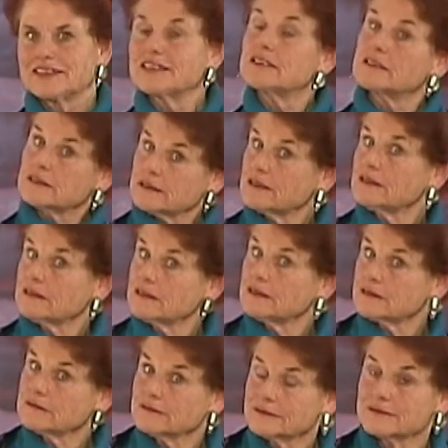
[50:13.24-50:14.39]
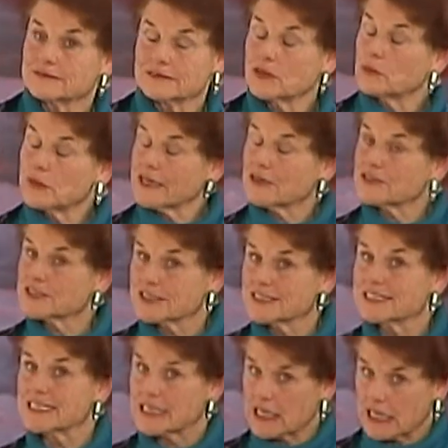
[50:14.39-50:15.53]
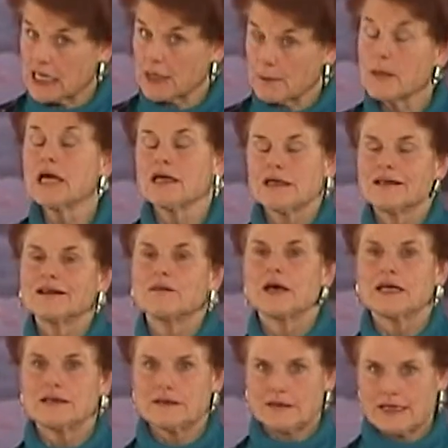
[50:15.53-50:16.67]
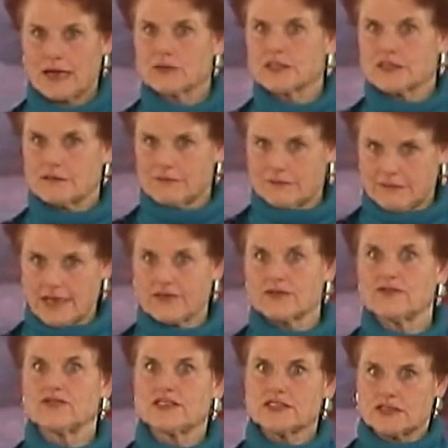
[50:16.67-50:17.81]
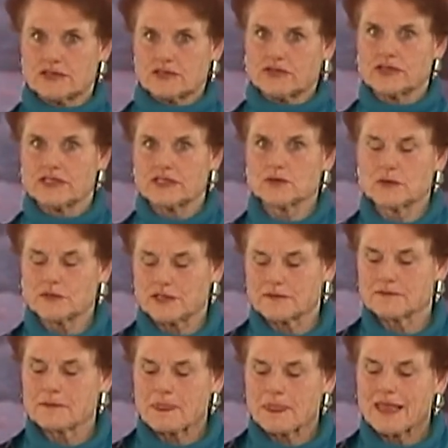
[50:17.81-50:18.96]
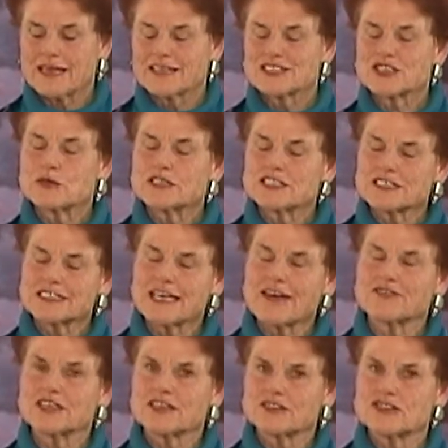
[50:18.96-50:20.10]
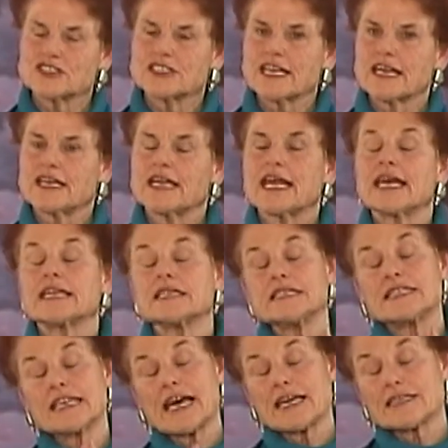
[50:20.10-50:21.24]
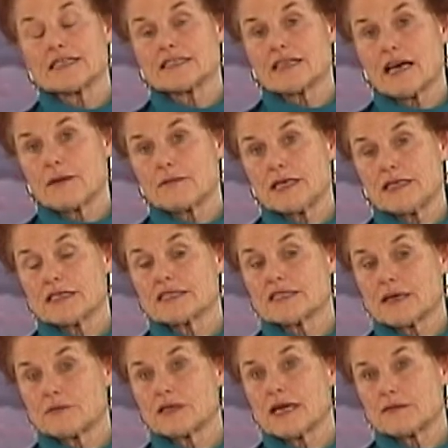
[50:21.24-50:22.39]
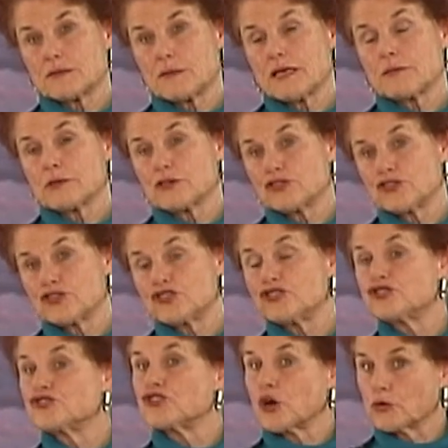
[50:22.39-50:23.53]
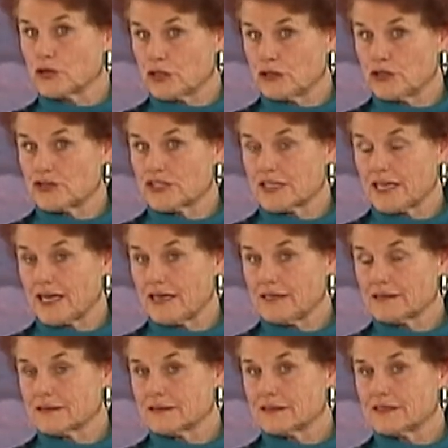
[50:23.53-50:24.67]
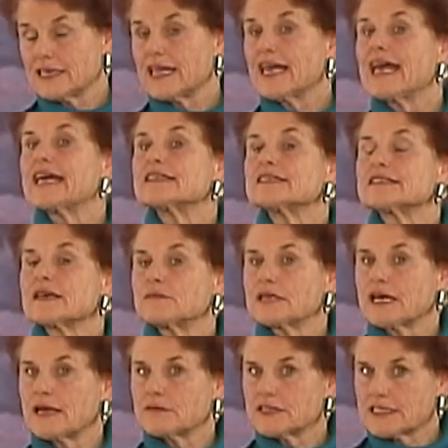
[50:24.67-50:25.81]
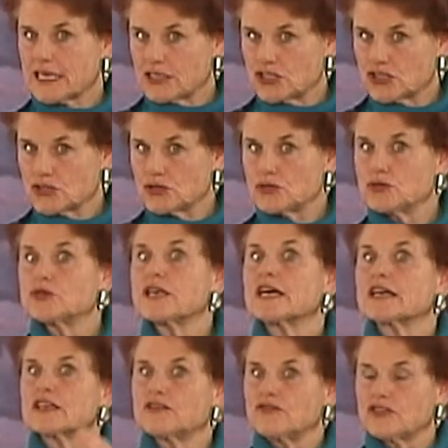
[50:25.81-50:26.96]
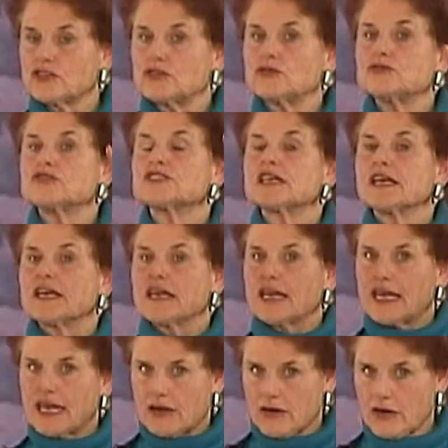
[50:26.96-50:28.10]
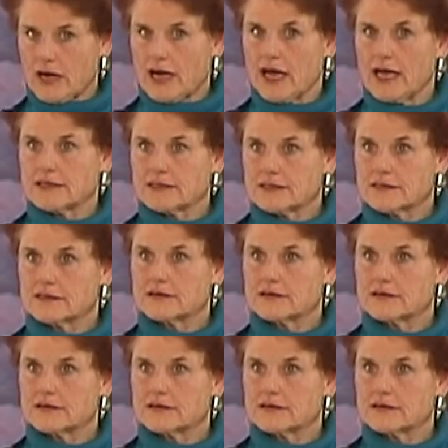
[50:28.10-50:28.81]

And it's like, you know, nobody else could see him, but that was a definite visitor for this woman. So we just have to understand. And that does not mean that sometimes people don't hallucinate and sometimes they do get confused and are not